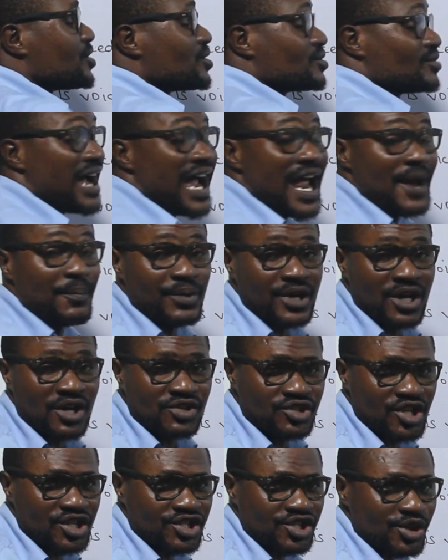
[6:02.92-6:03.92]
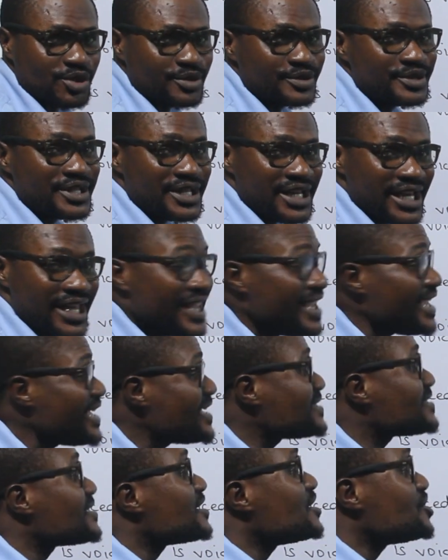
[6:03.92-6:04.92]
the right pronunciation
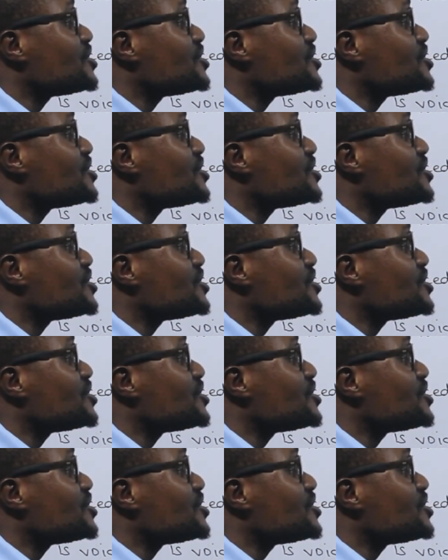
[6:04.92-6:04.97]
is